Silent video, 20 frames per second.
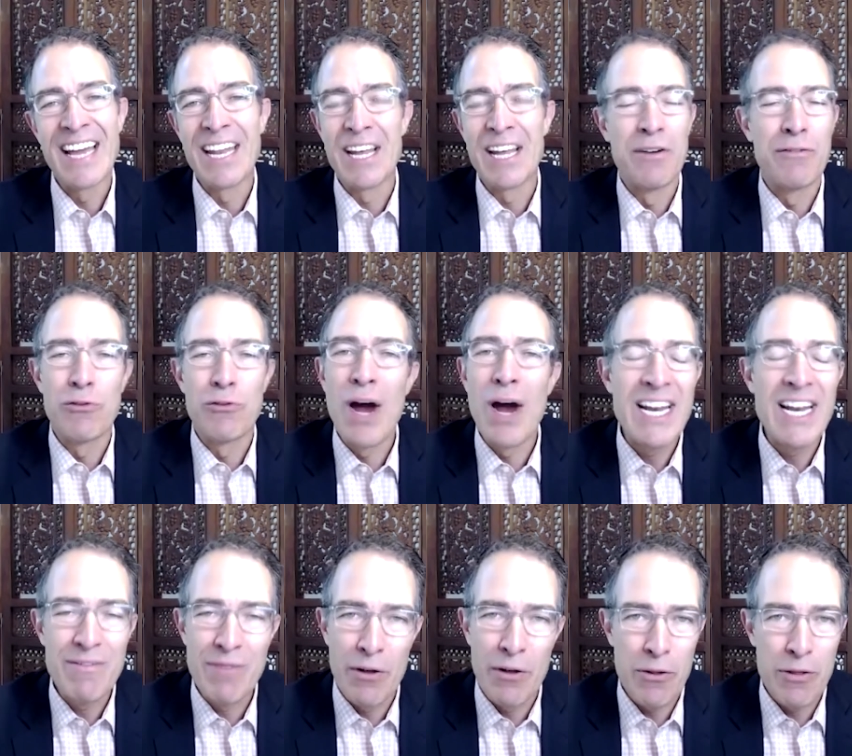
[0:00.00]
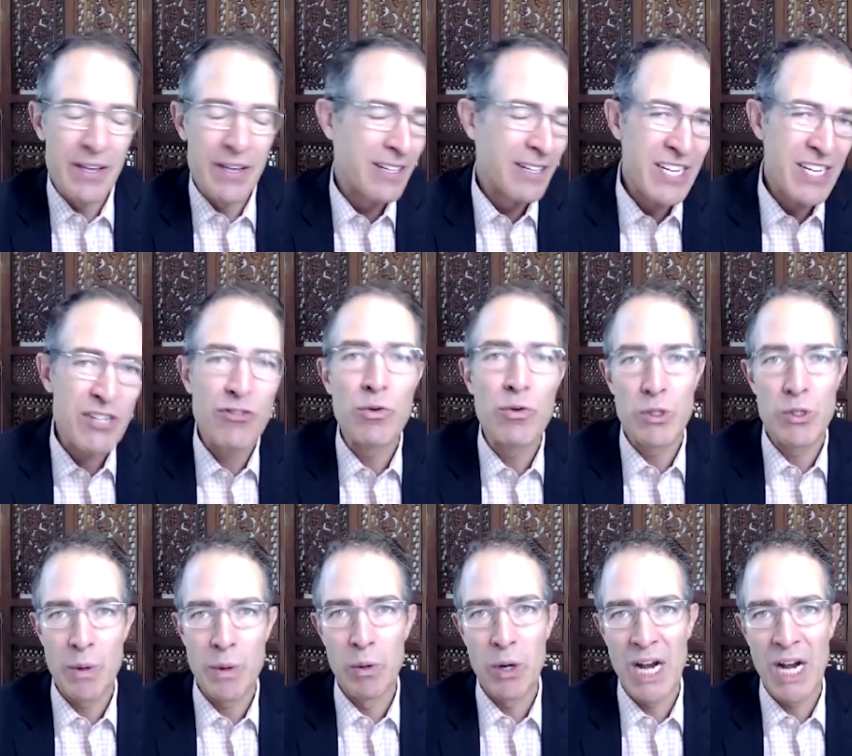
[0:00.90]
and, and a variety of other things, each of
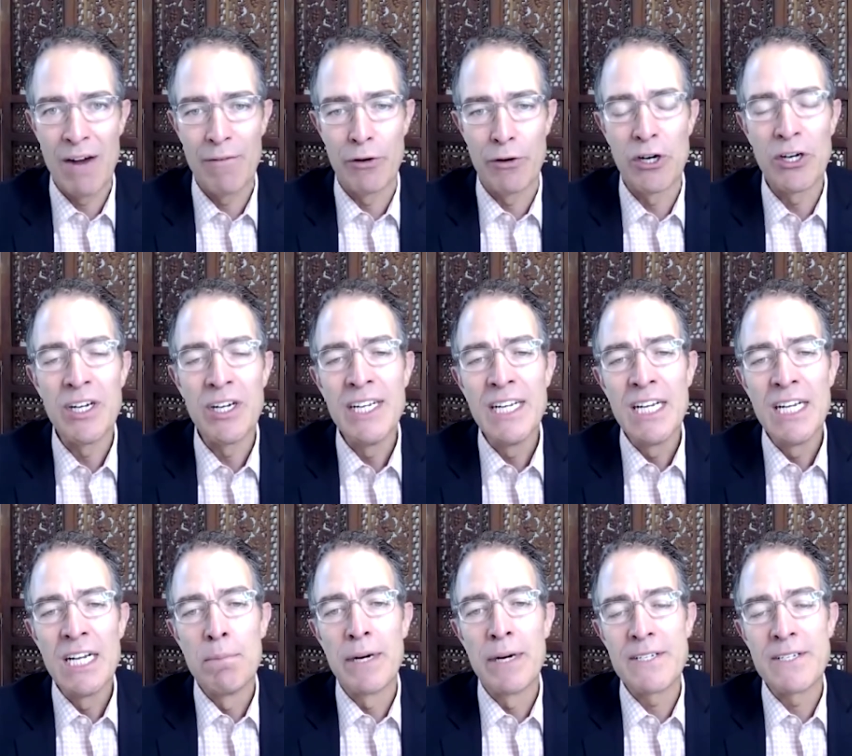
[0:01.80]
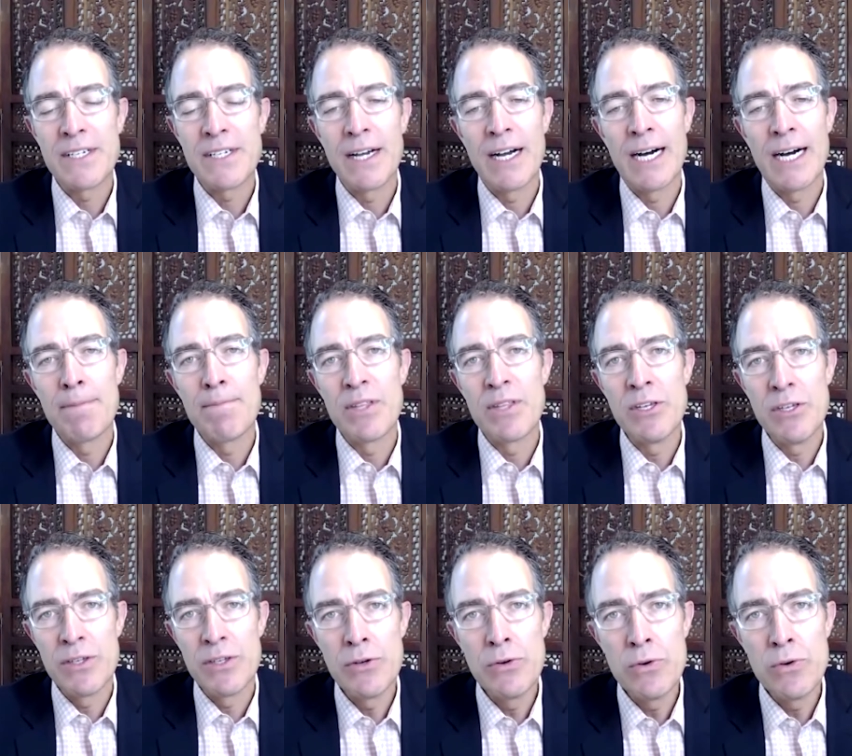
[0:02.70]
which we will cover. But um,
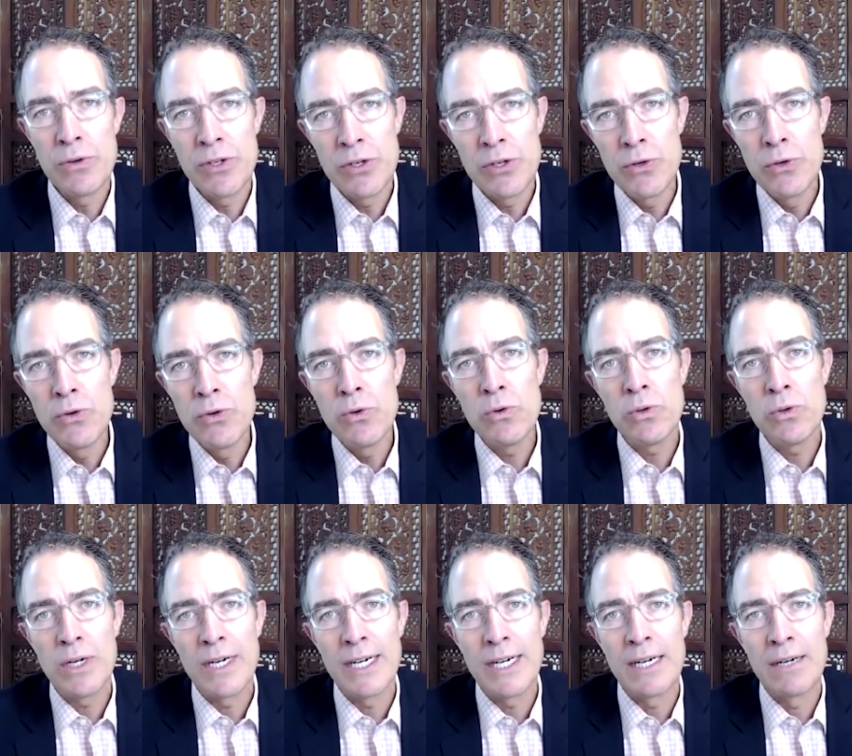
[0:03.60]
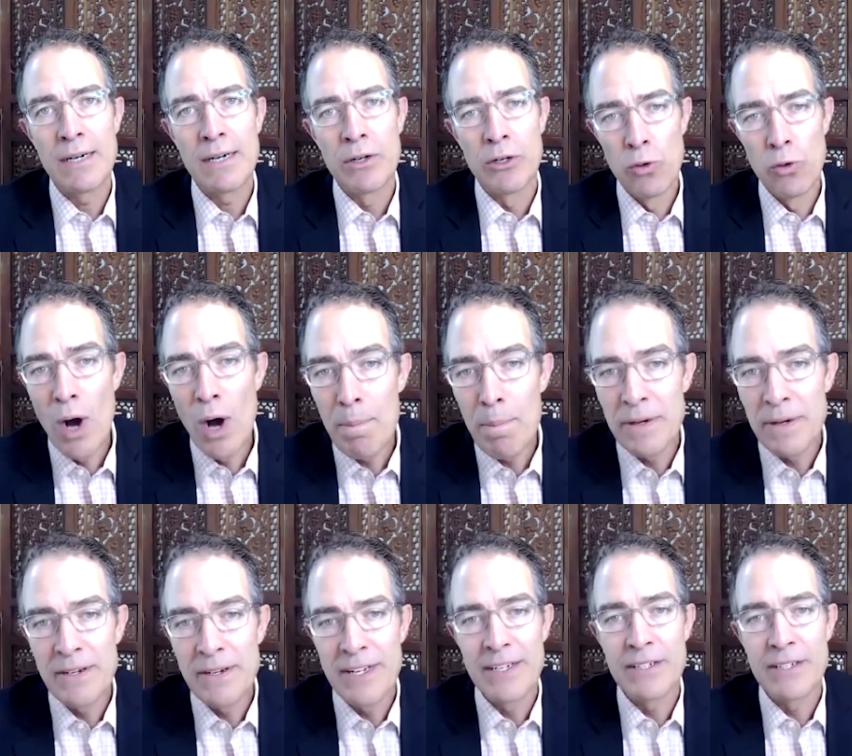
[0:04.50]
you you uh, grew up
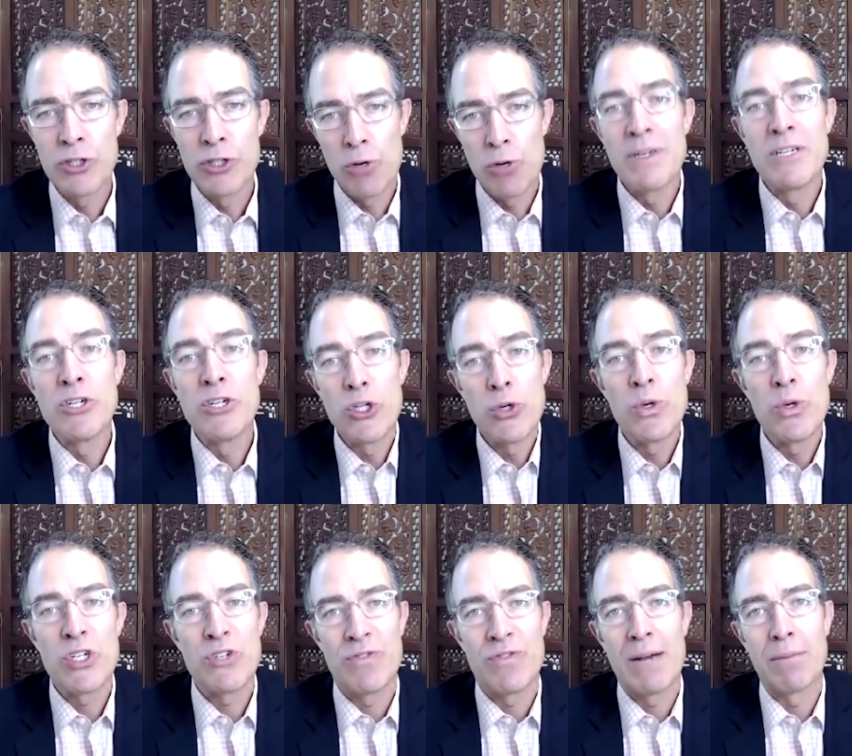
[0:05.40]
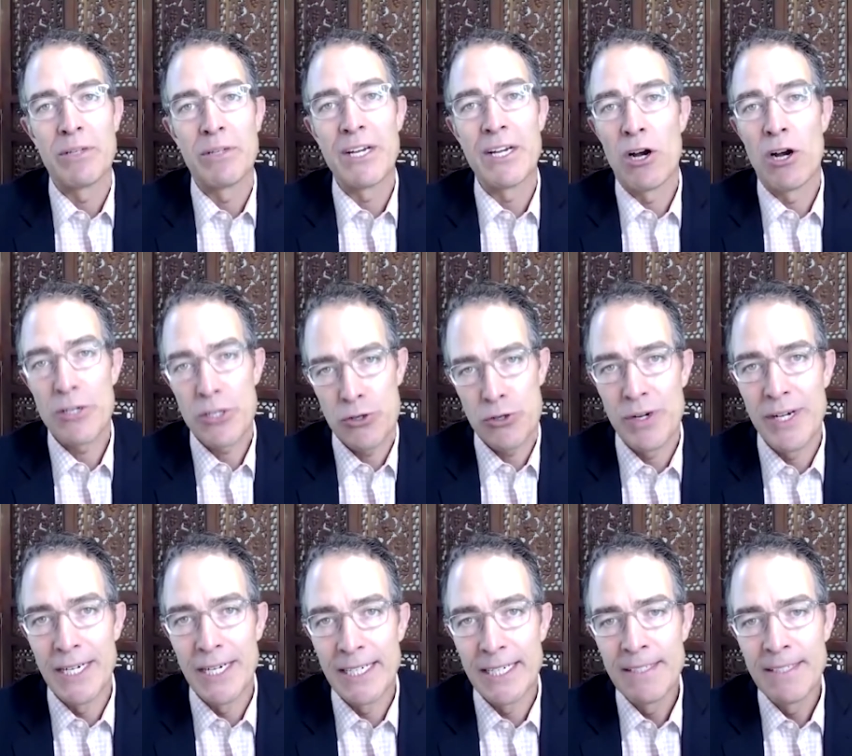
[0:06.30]
in a German Jewish family in
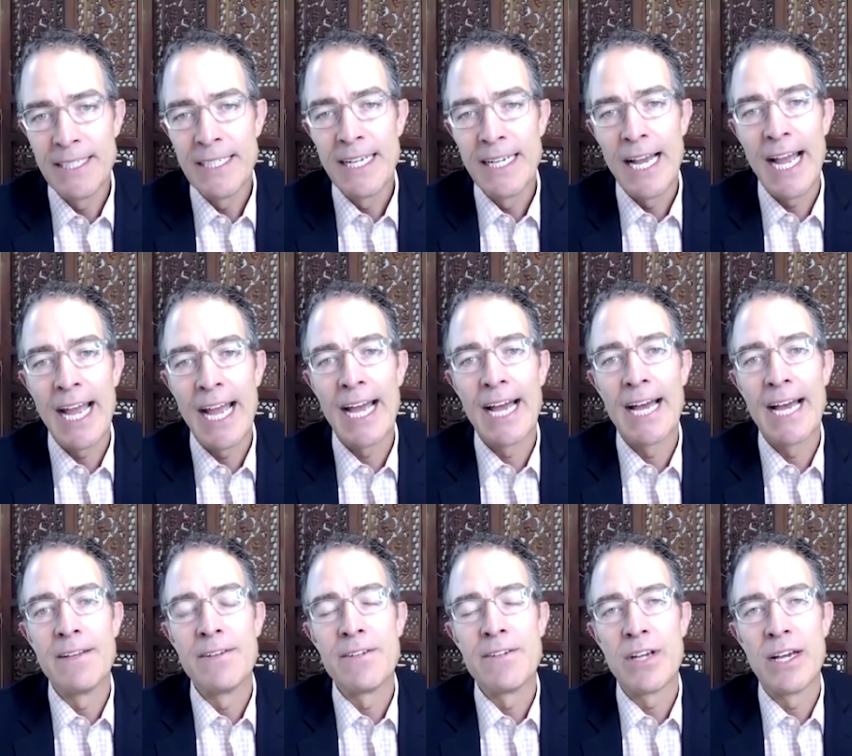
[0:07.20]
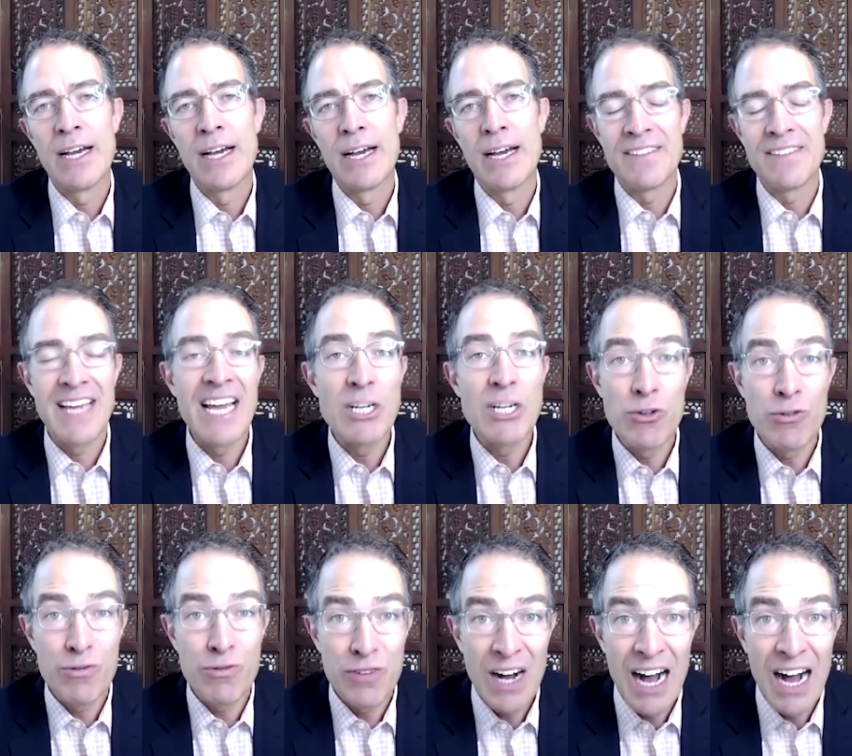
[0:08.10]
Austria, and uh, at the age
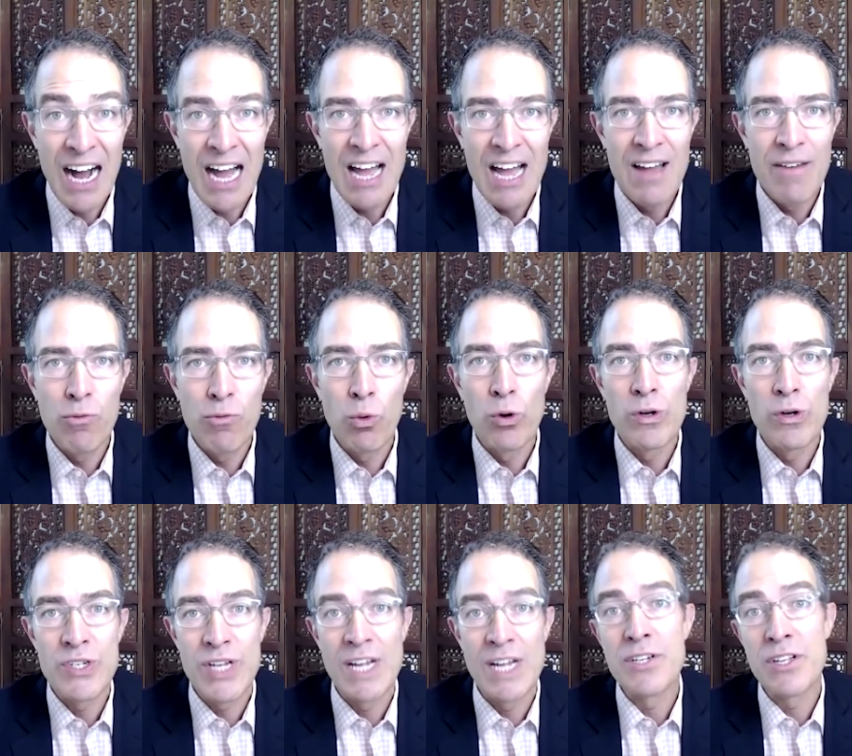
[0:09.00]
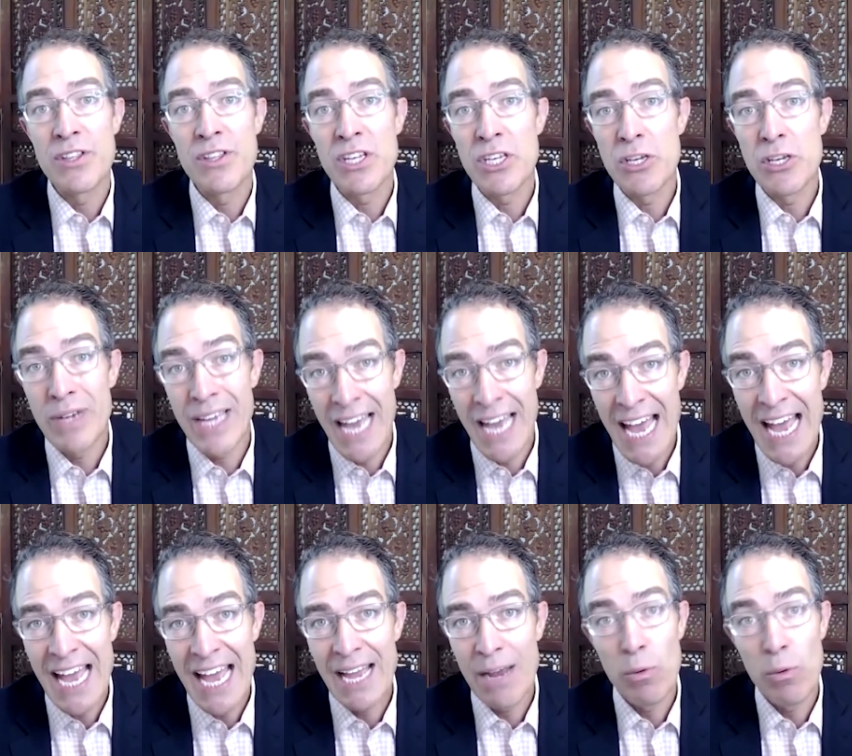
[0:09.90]
of five were sent to the
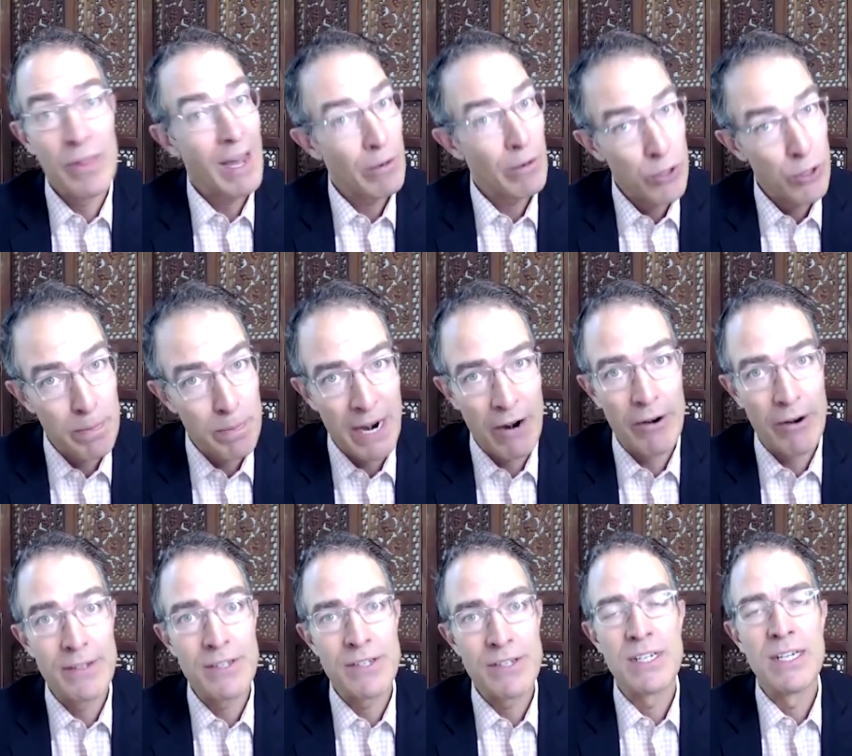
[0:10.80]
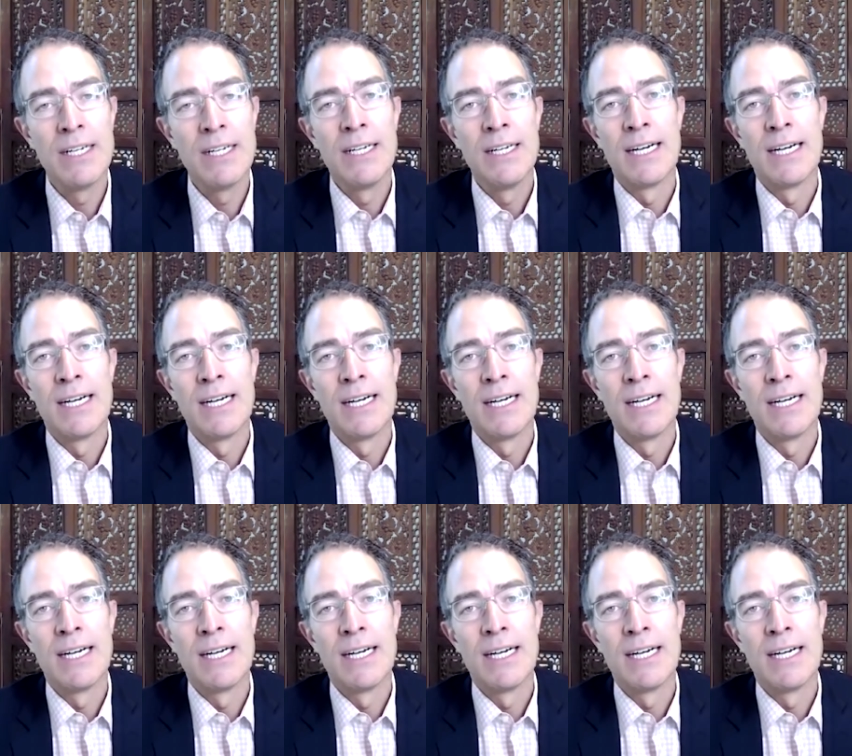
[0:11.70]
UK without your parents